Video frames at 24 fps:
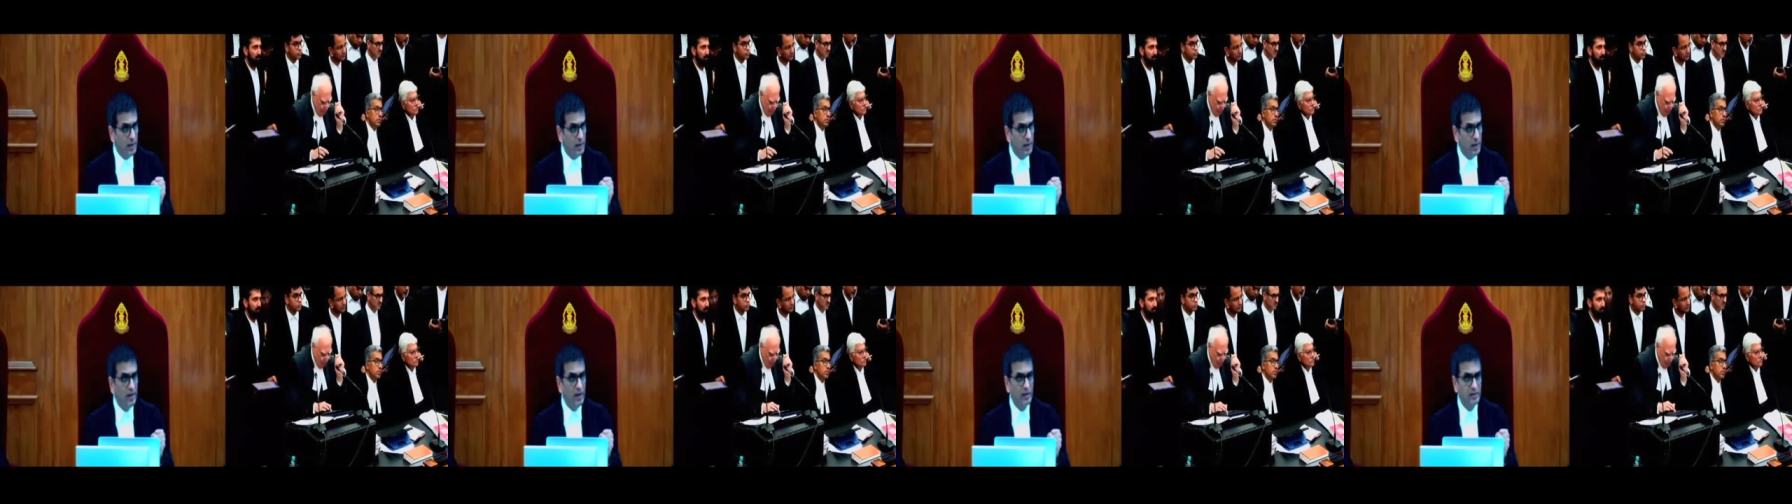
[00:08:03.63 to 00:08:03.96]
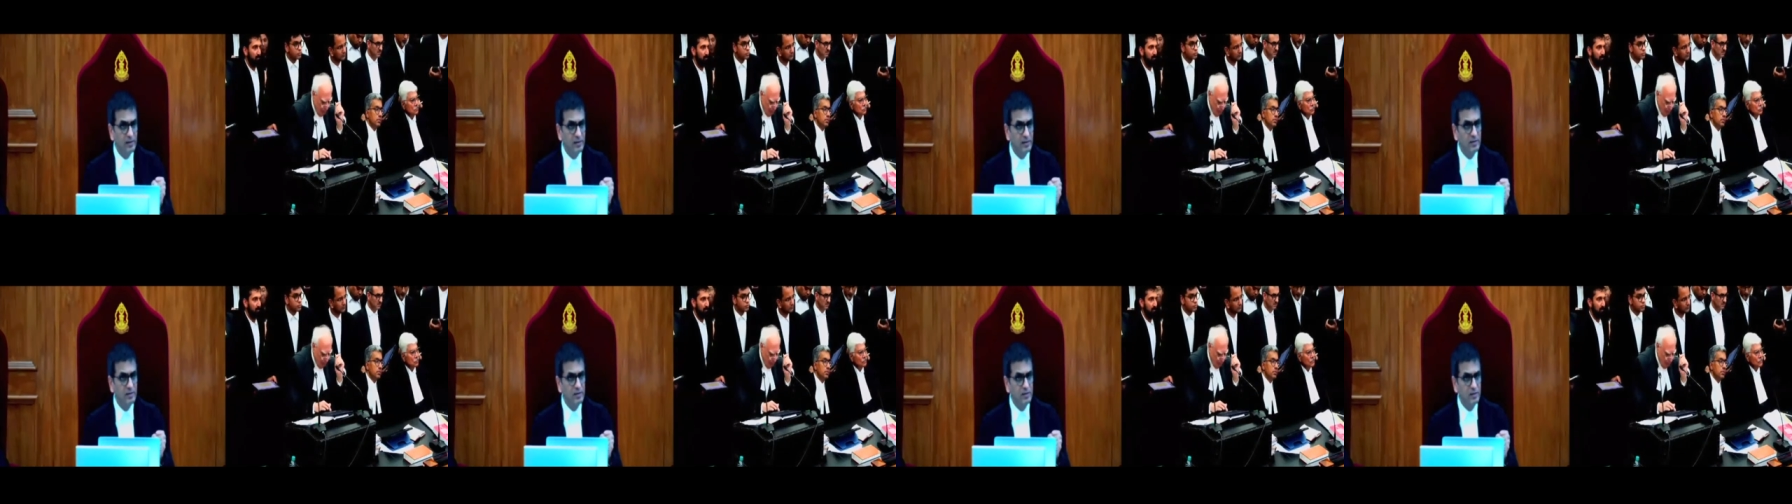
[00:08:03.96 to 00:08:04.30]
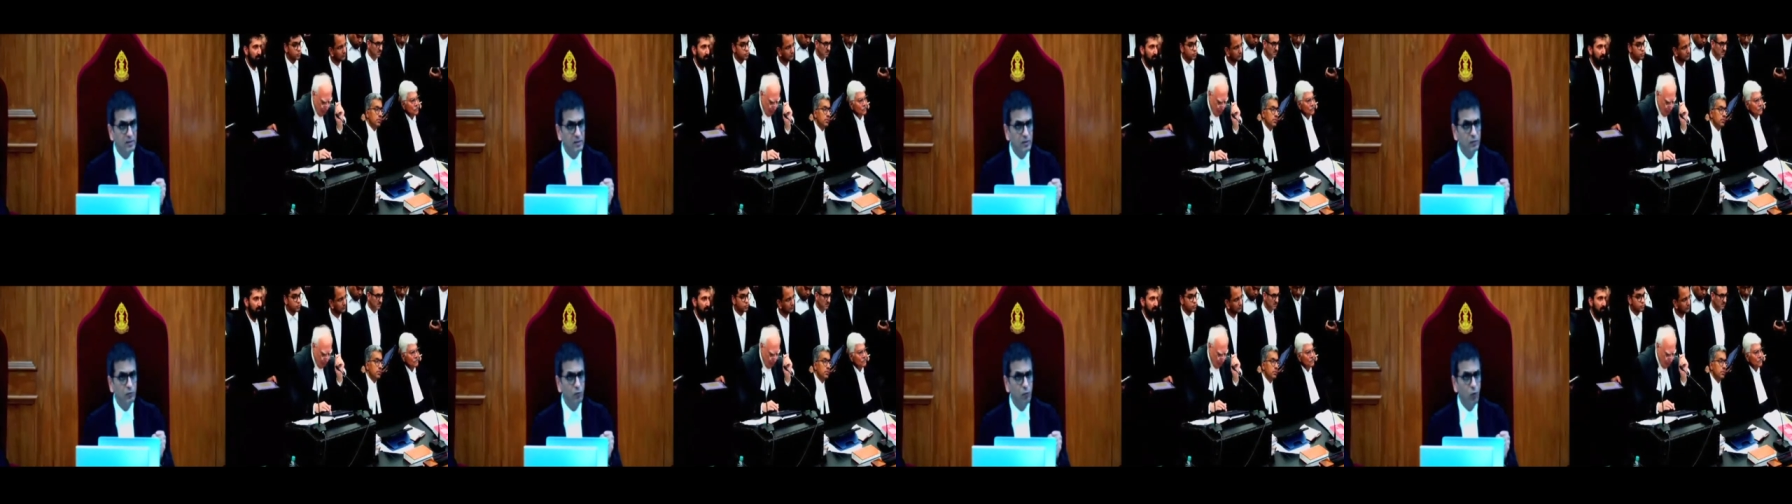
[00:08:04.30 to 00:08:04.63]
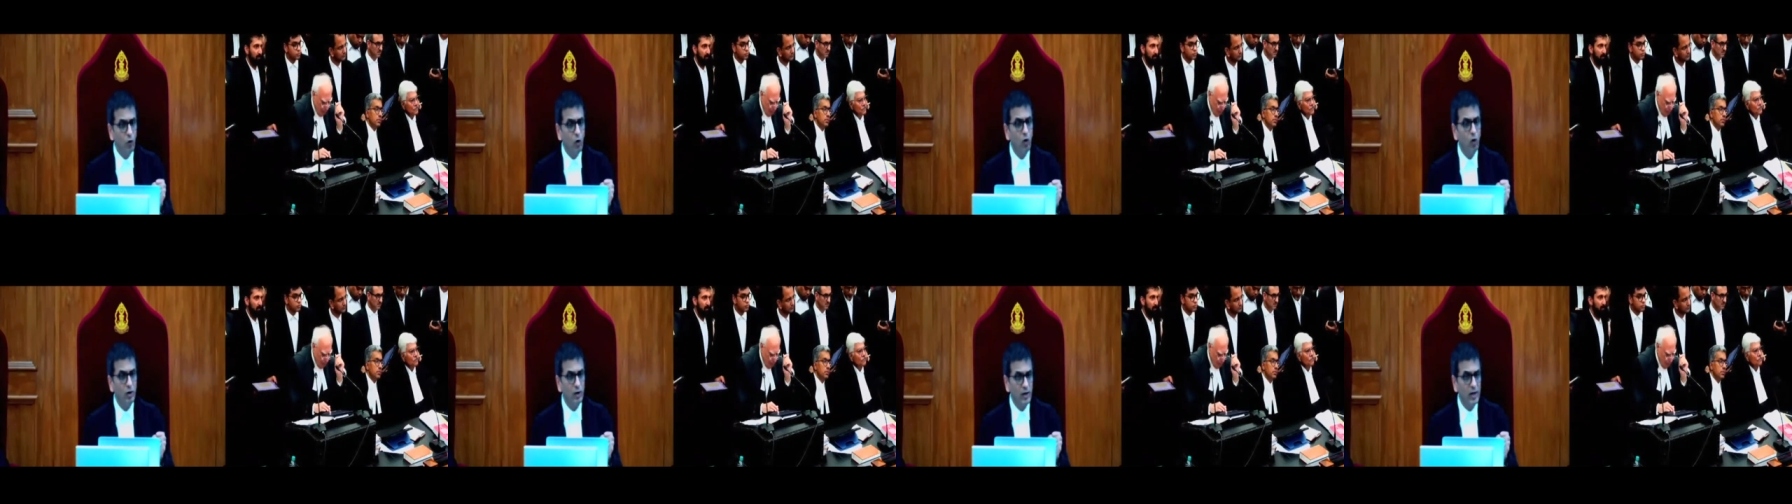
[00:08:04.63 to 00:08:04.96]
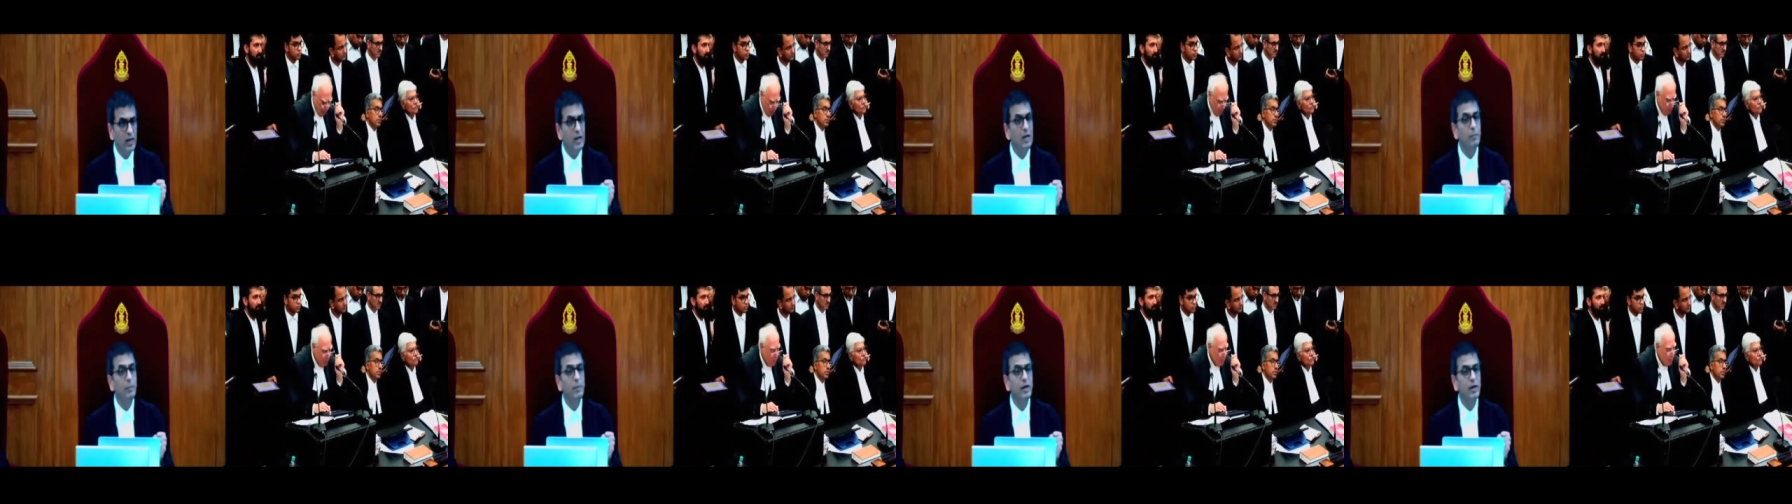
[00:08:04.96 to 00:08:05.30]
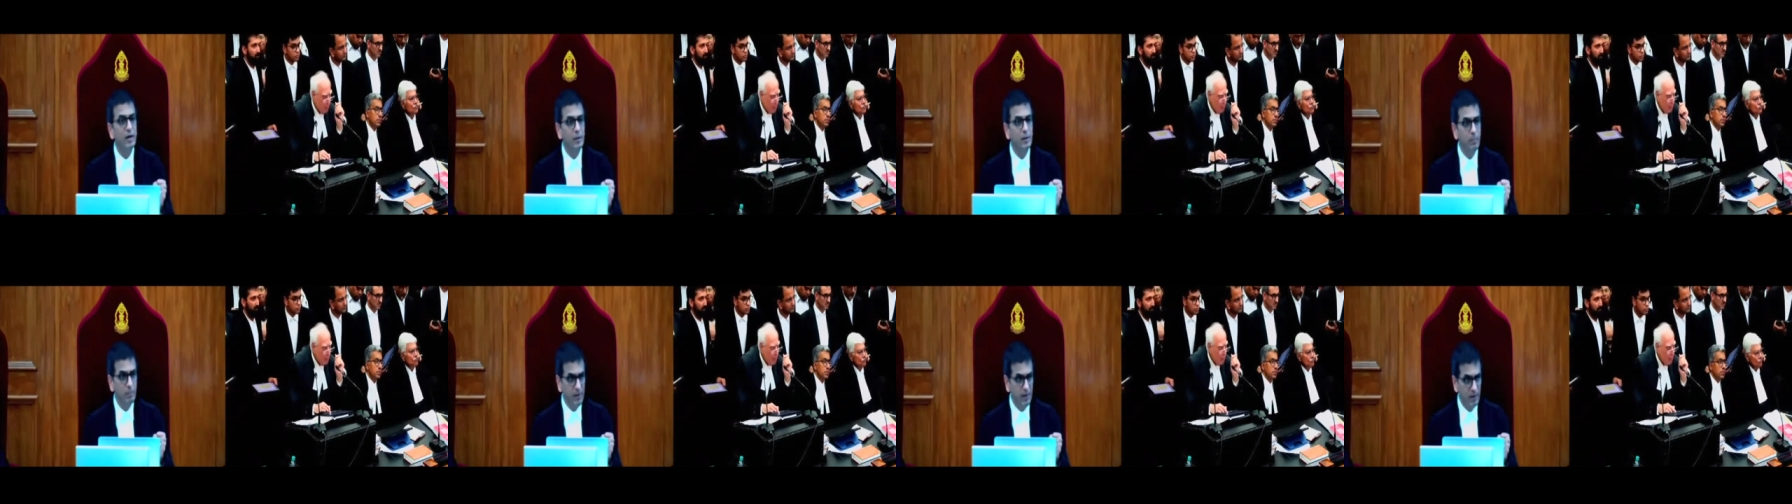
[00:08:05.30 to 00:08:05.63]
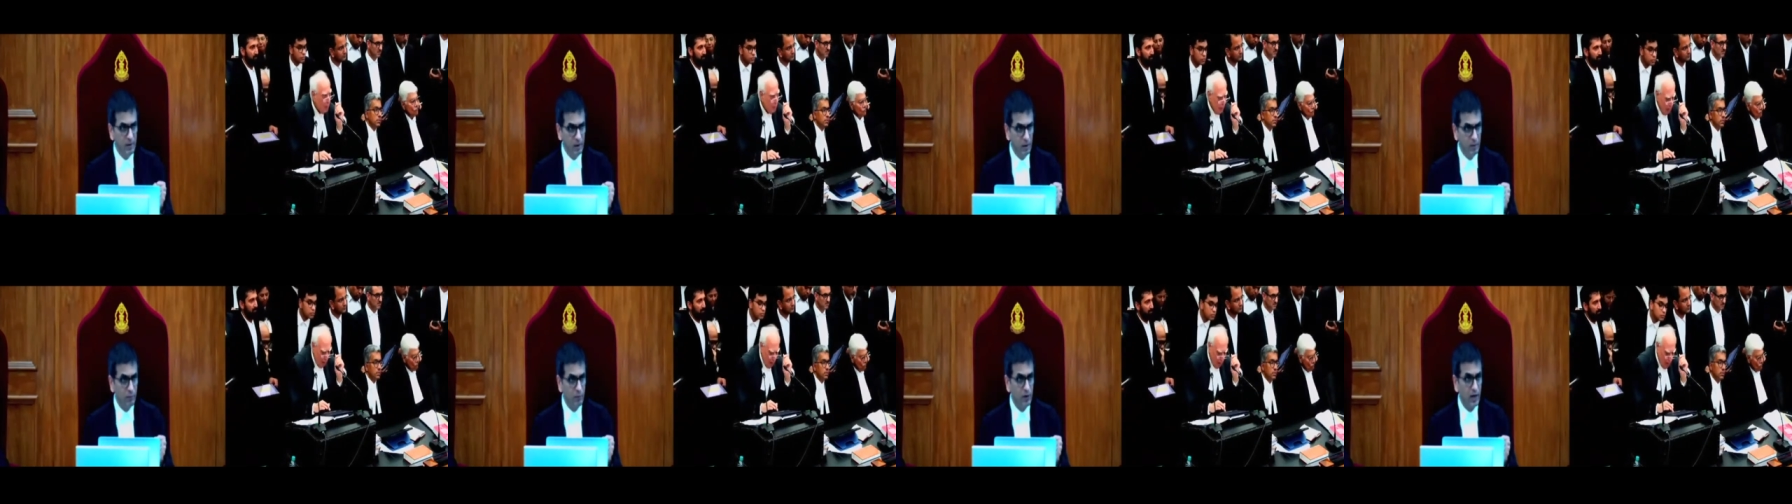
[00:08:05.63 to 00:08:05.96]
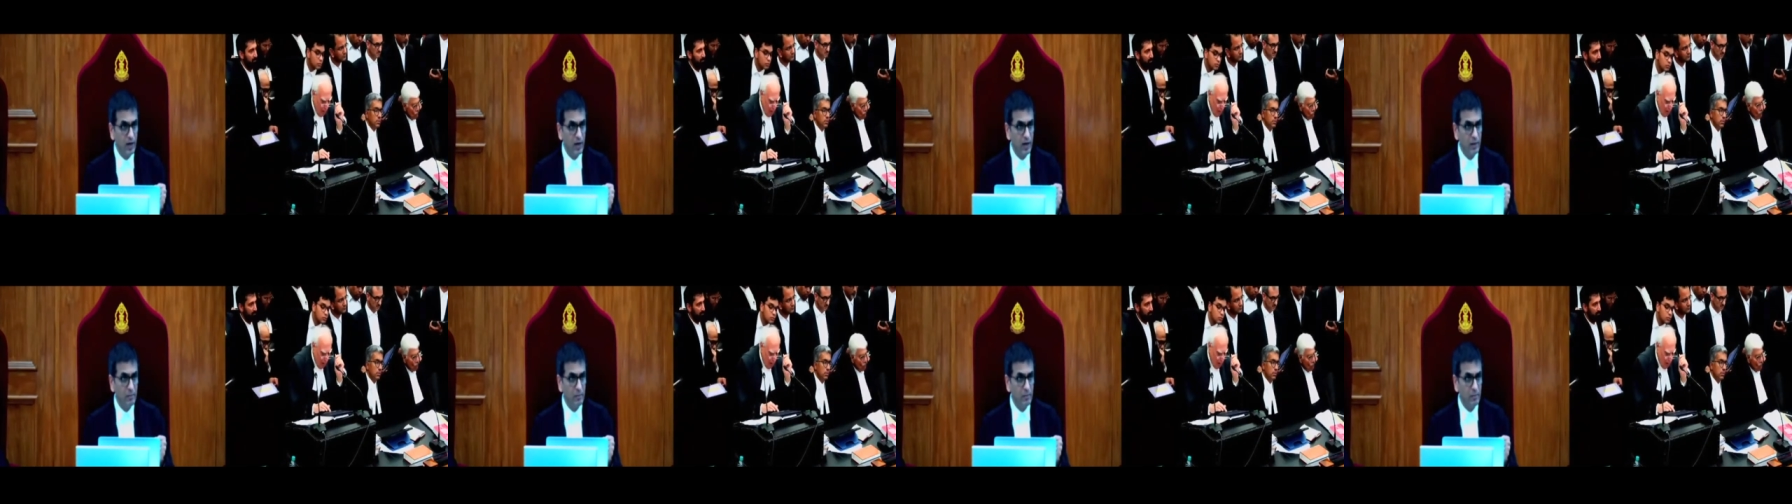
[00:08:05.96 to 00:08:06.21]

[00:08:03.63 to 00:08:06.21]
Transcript: in existence for a limited period of time,